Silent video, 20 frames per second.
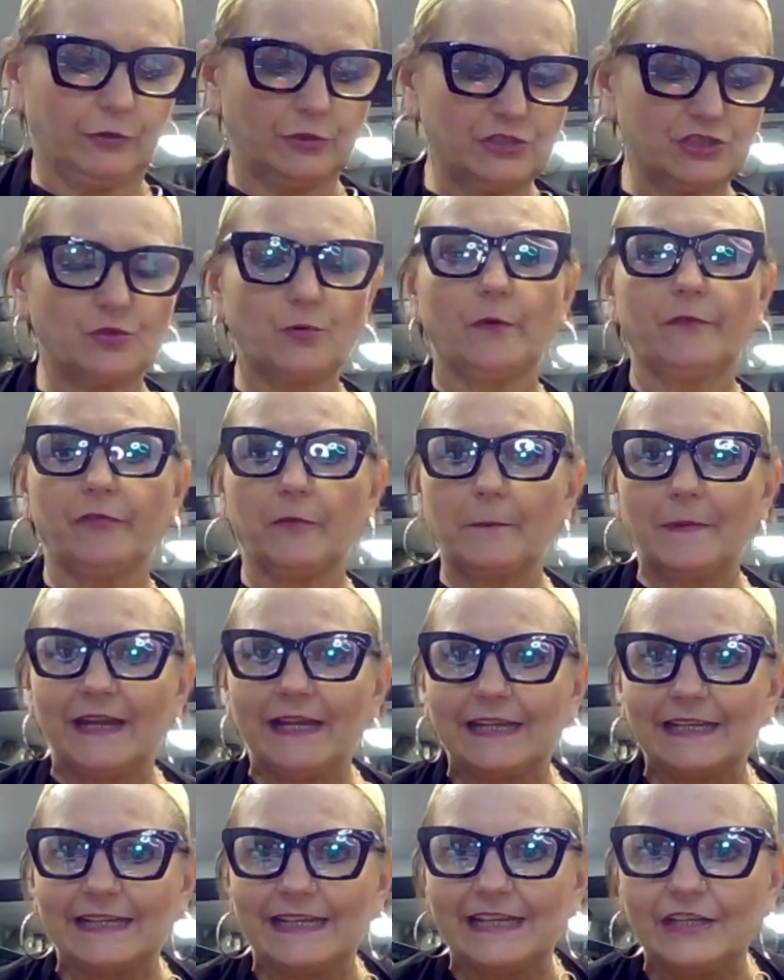first two are from my
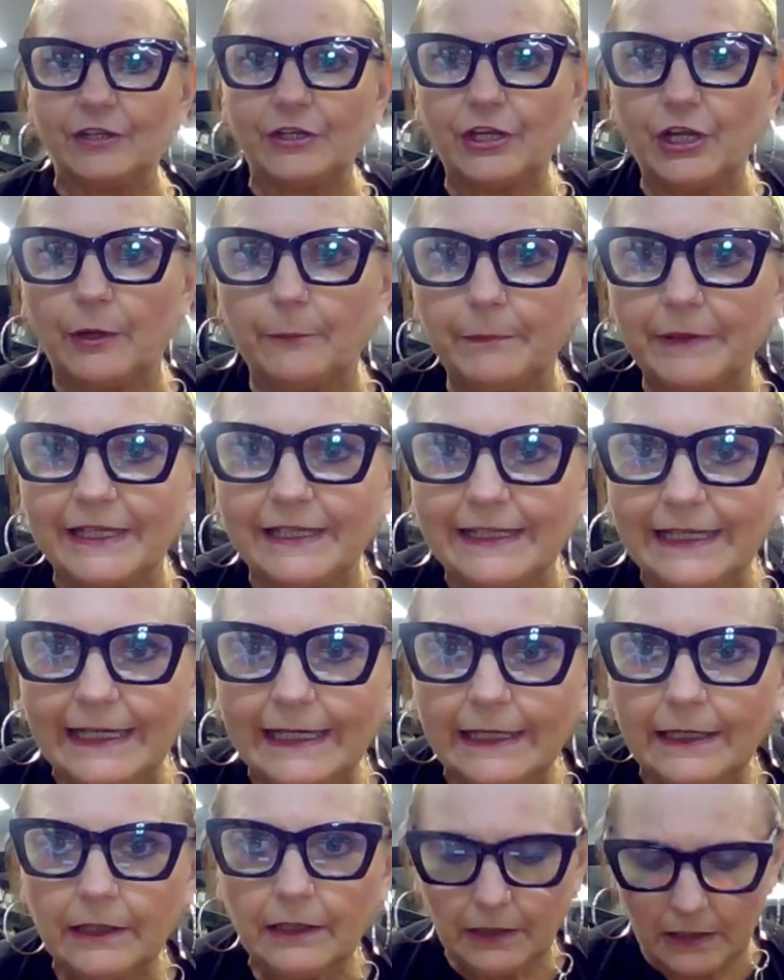Canadian
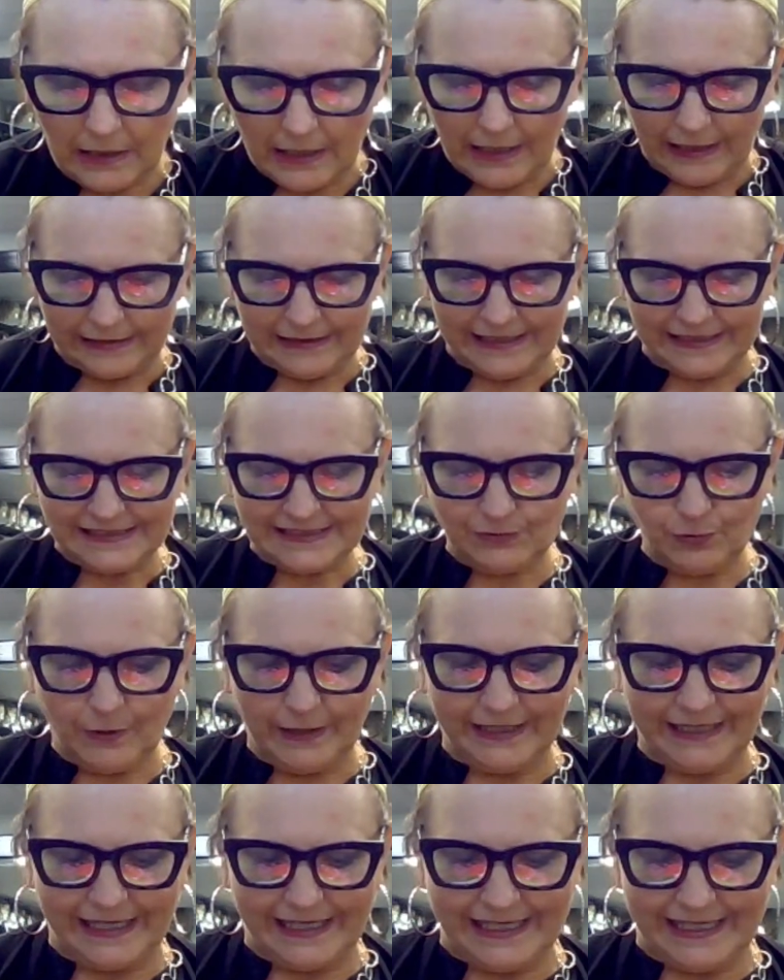company. This
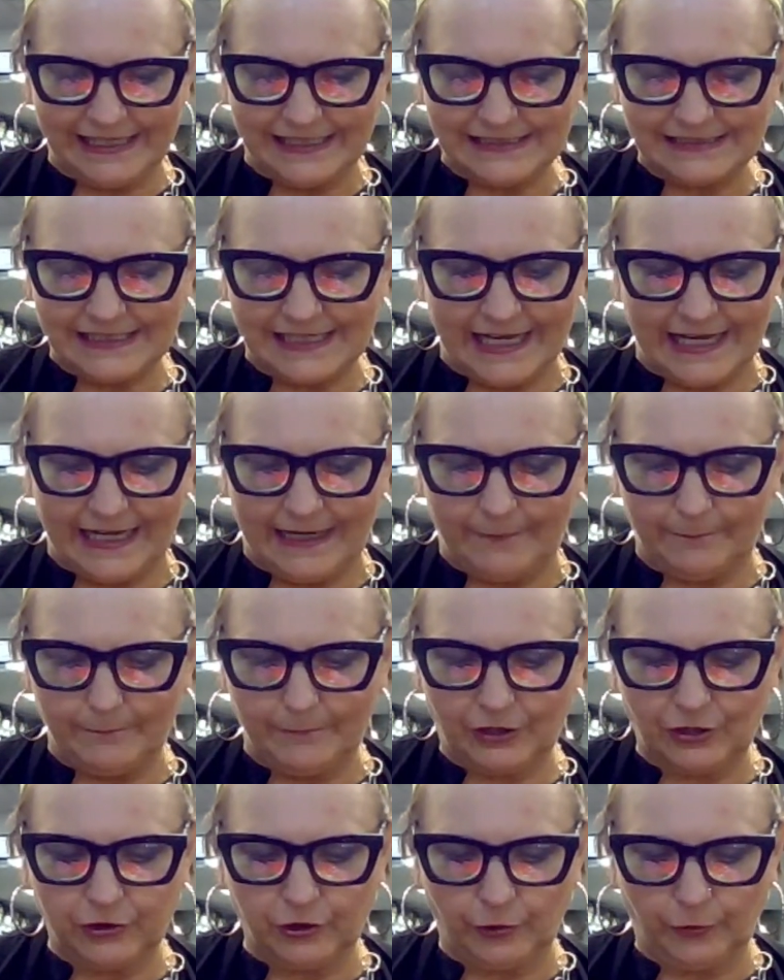one is
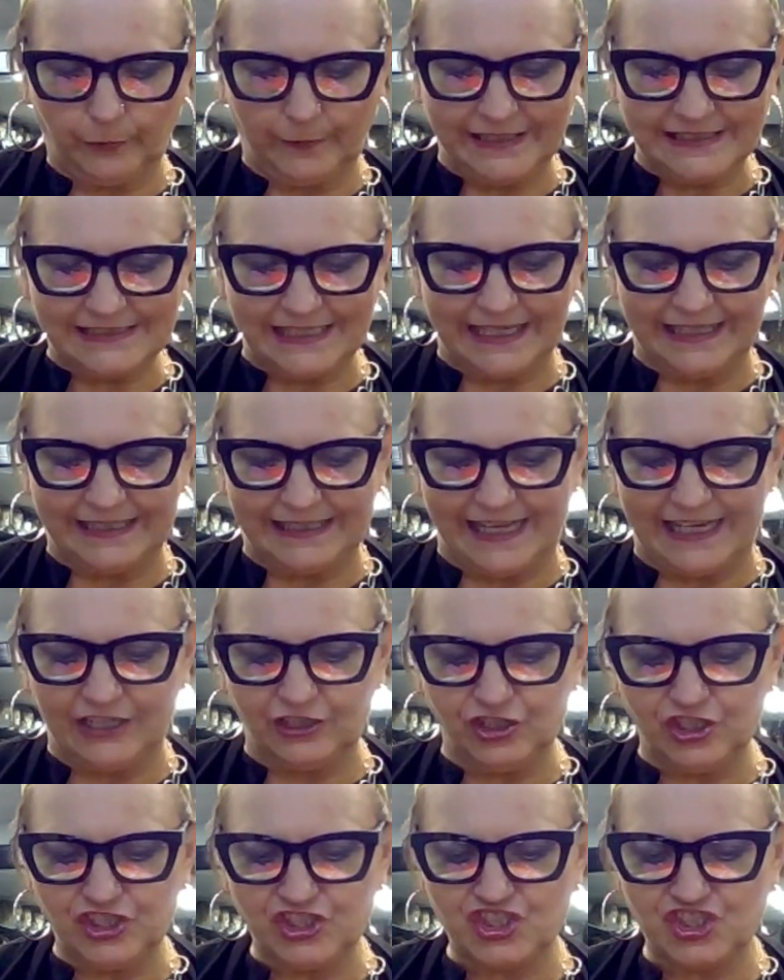Clarissa in
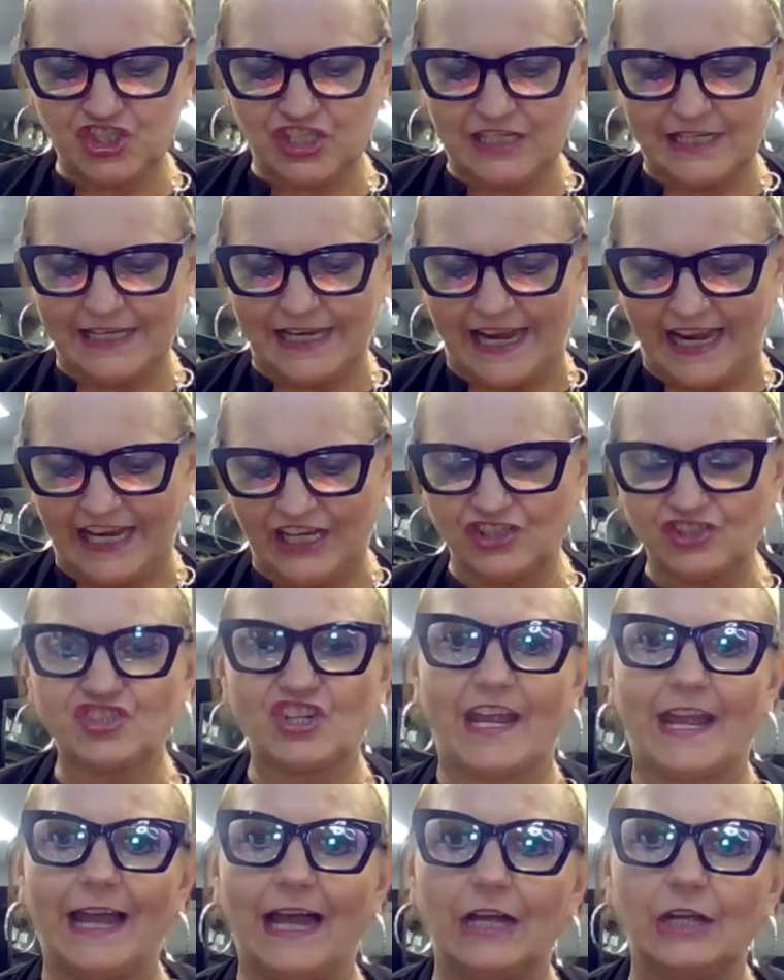English
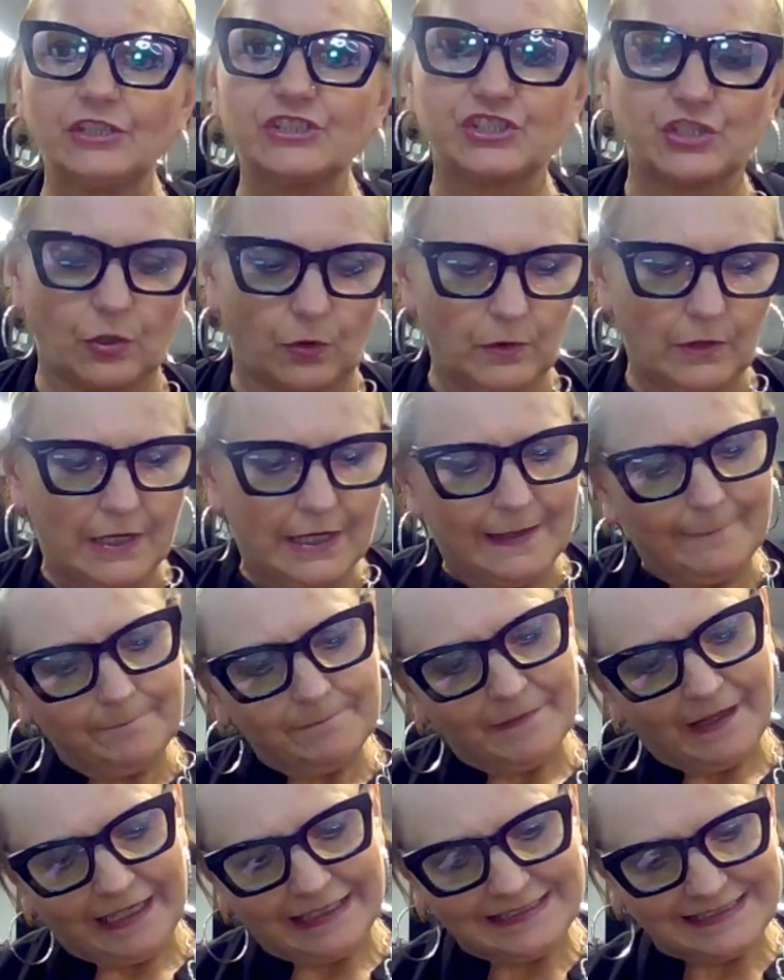THL. So
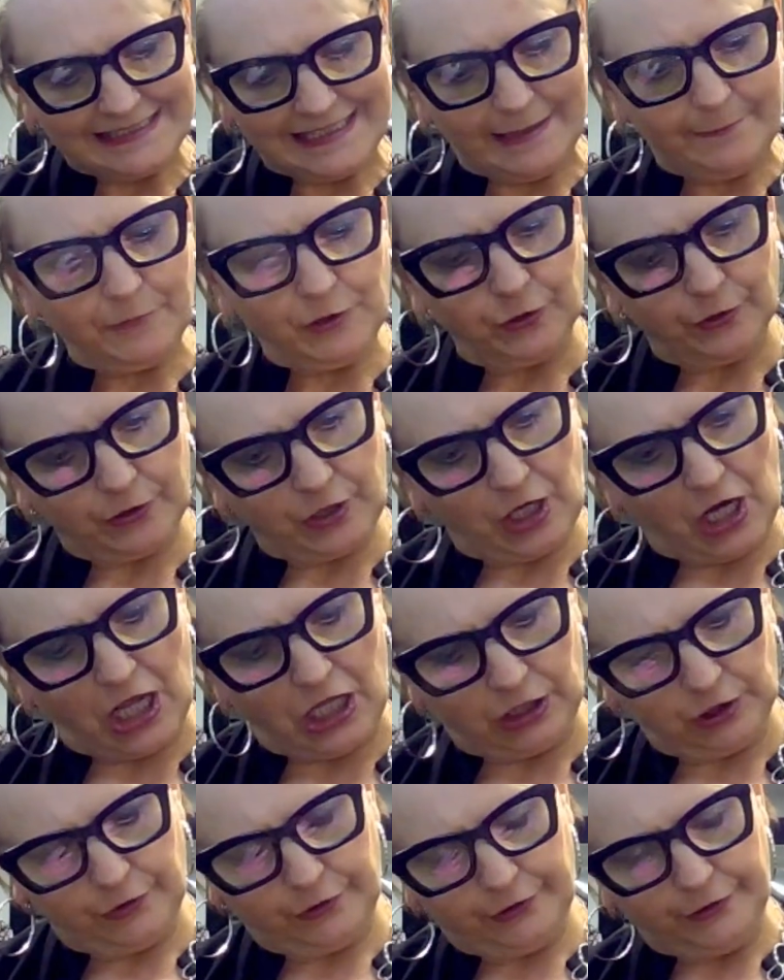a similar
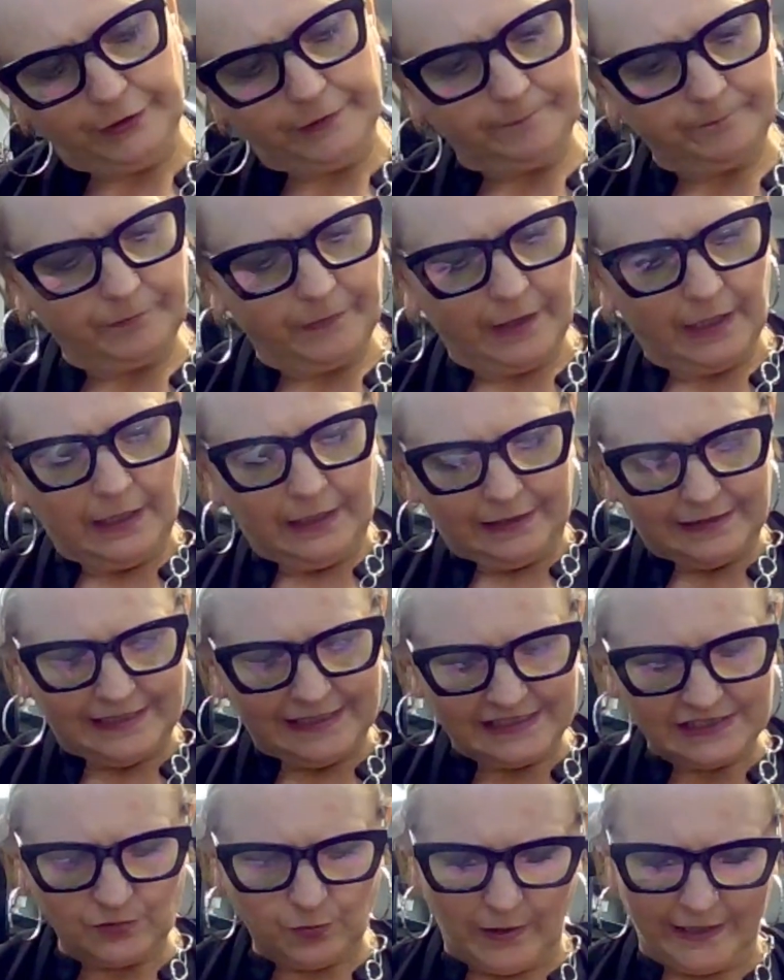color.
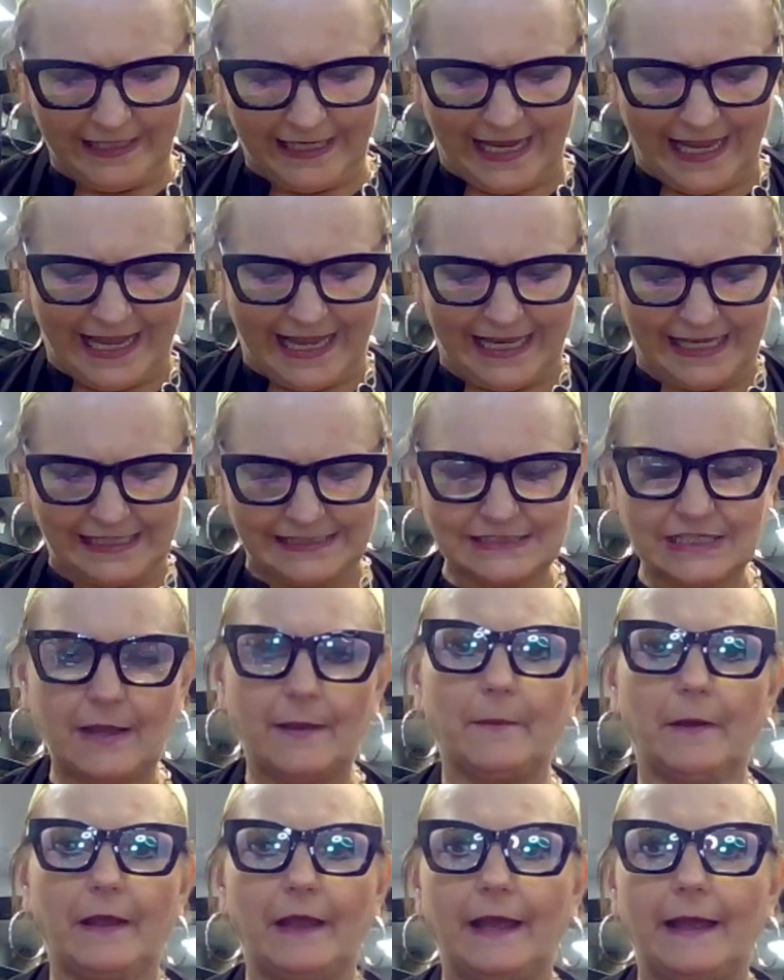This one has
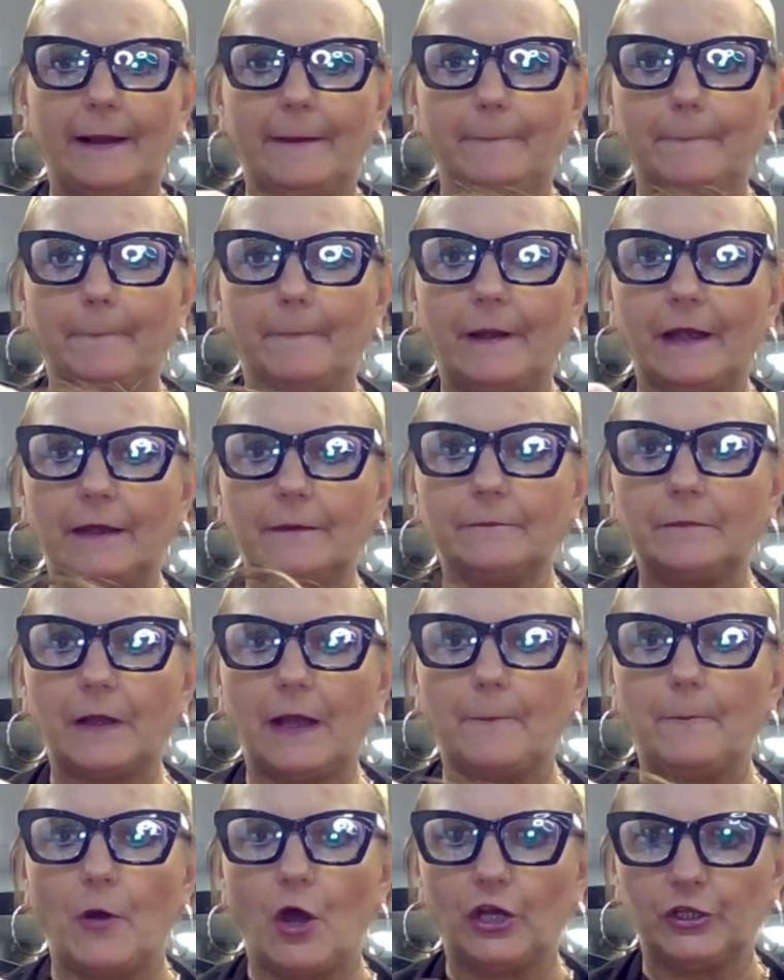
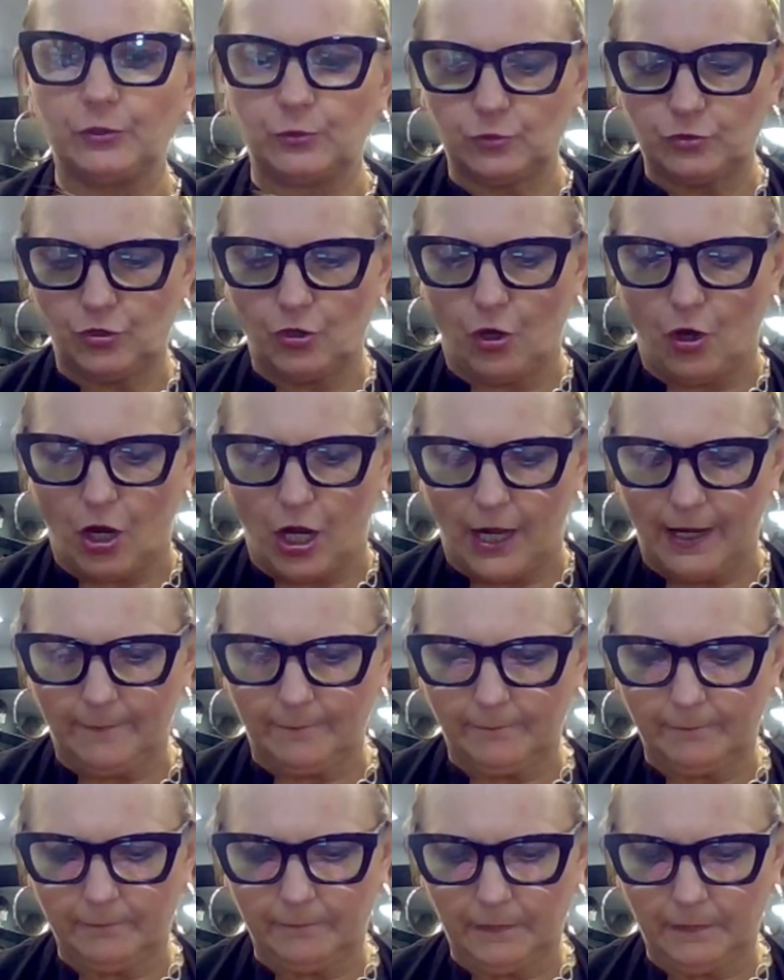a mono top.